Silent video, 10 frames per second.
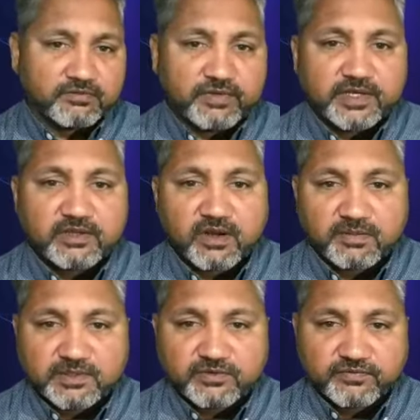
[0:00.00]
Very
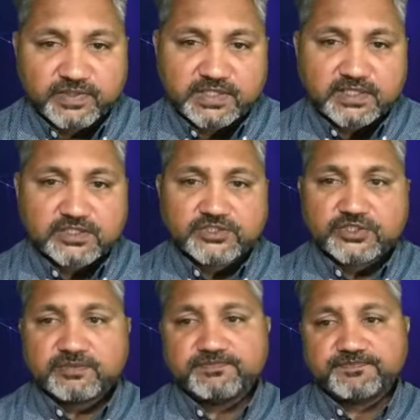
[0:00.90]
common to Vedic culture.